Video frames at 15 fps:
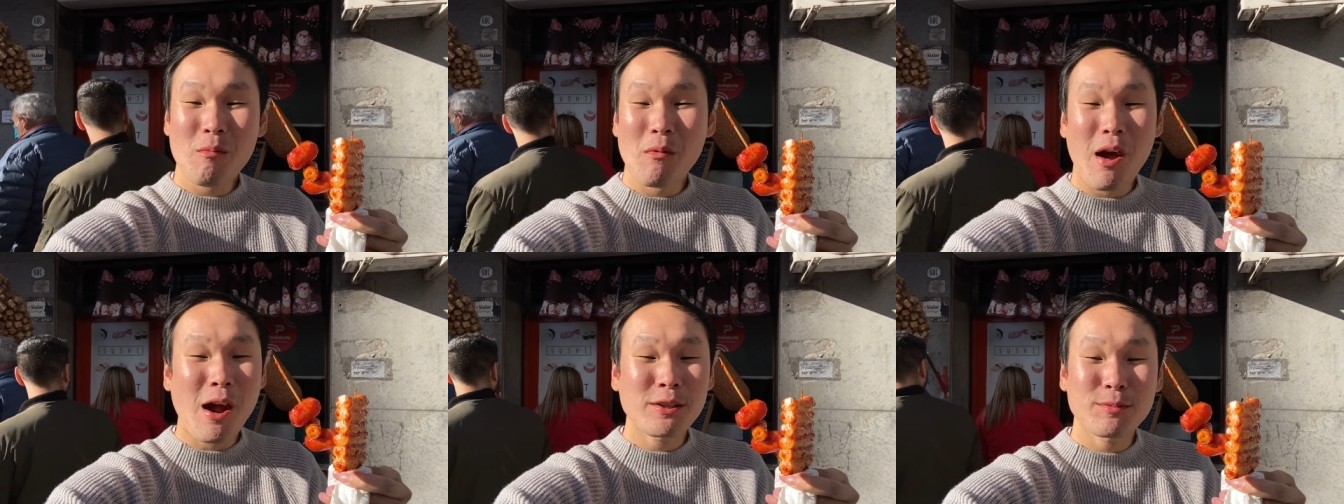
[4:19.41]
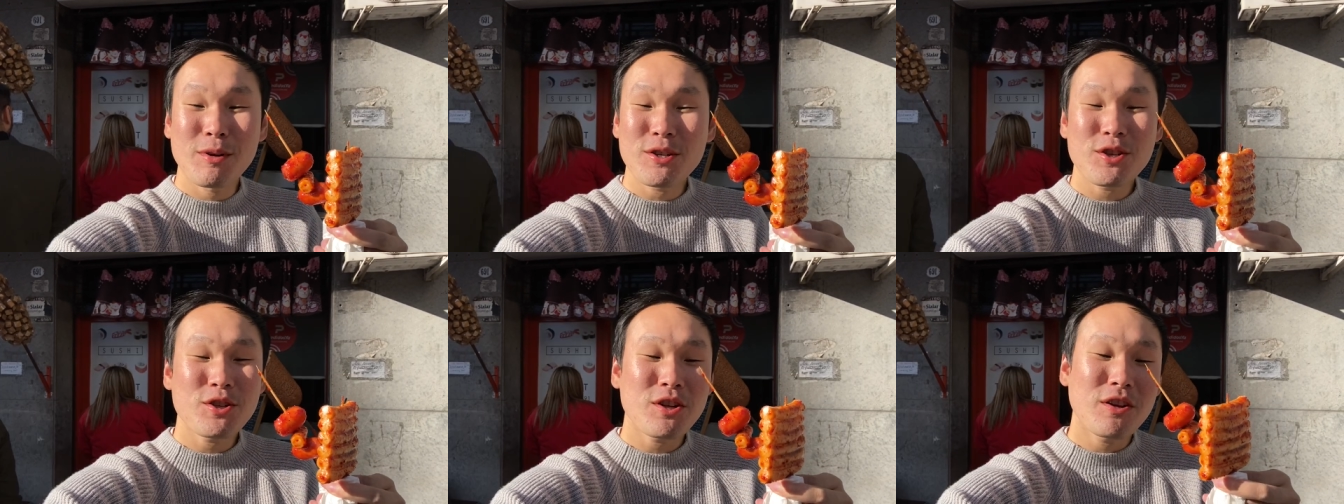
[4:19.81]
as
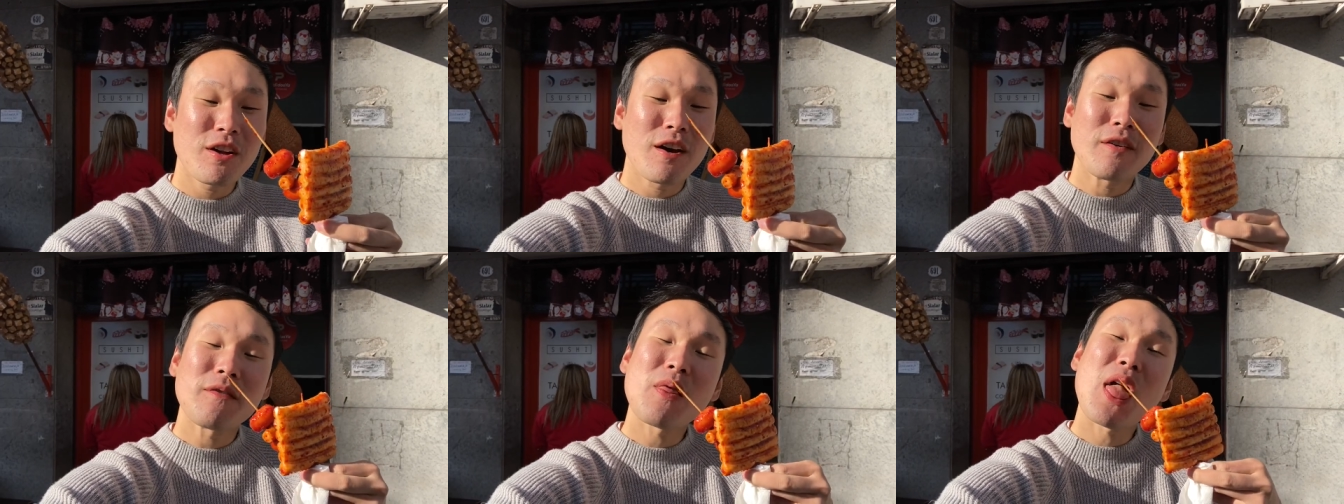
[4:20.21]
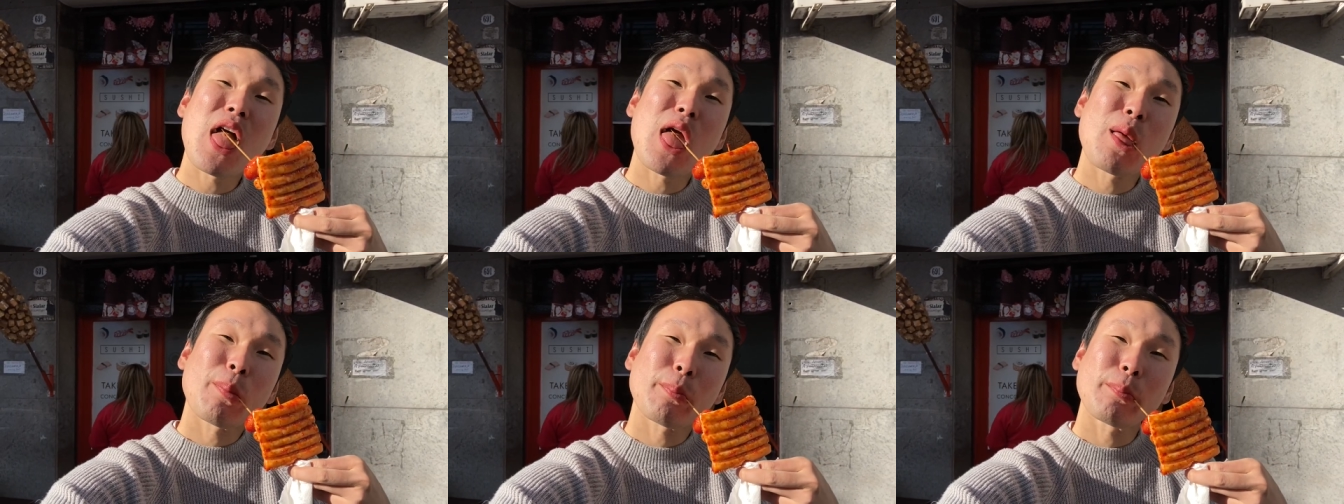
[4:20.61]
much as I love
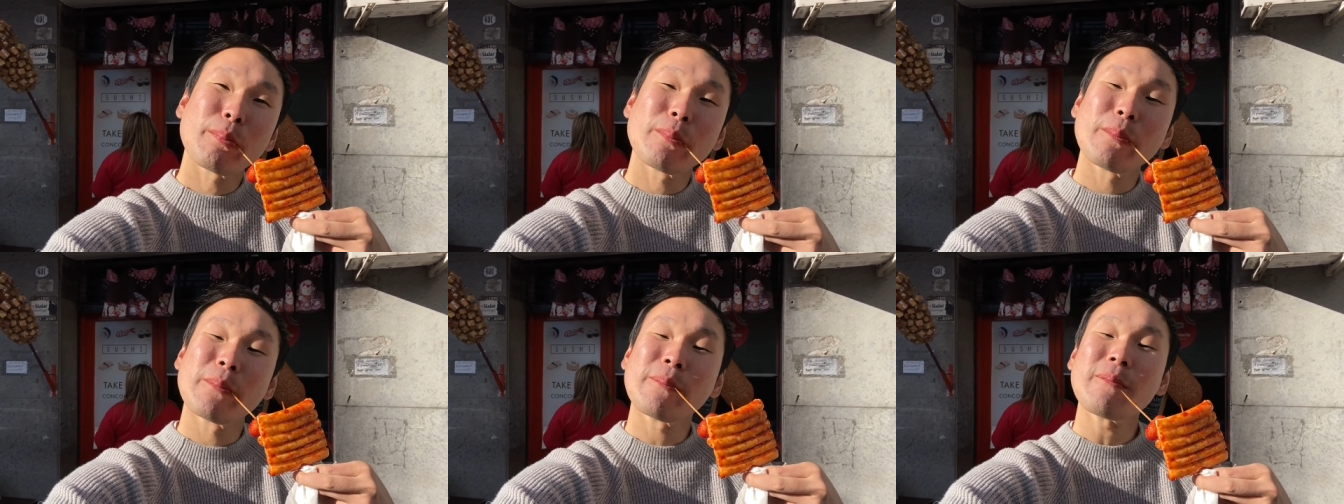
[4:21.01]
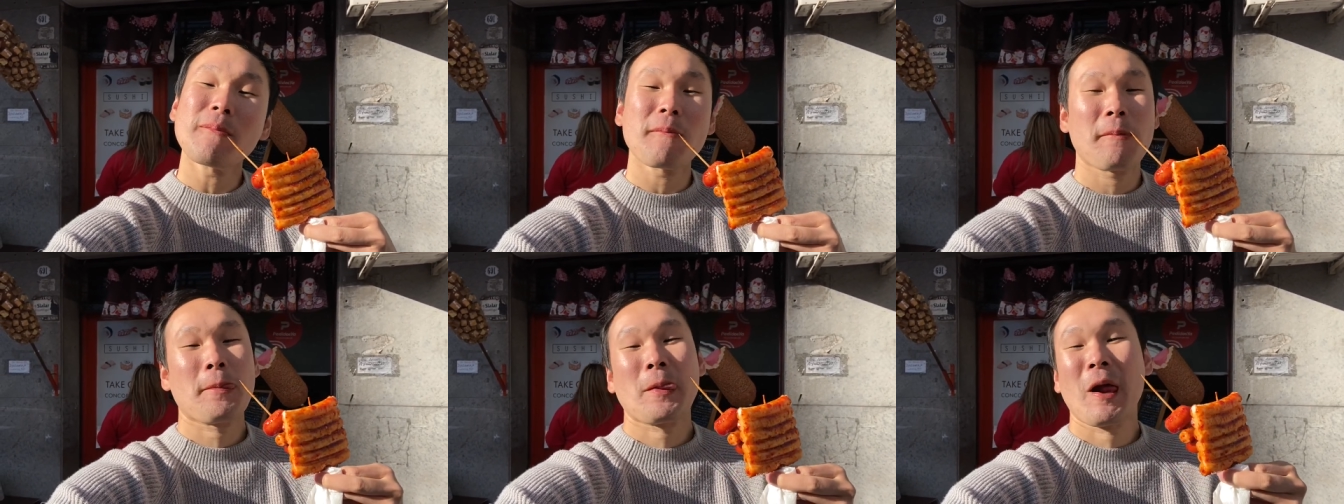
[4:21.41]

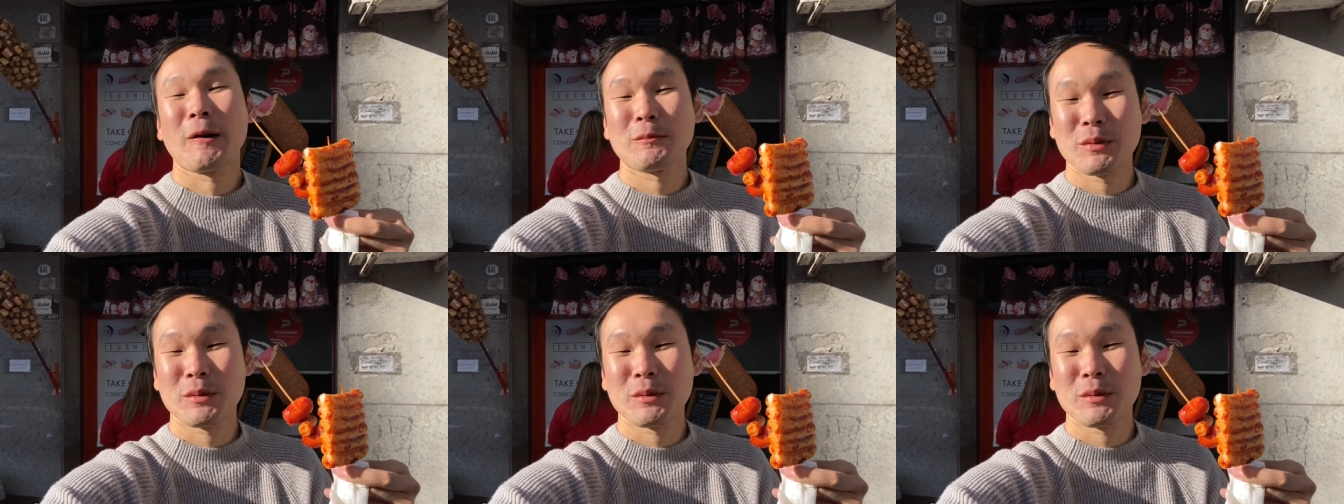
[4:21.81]
mm-hmm.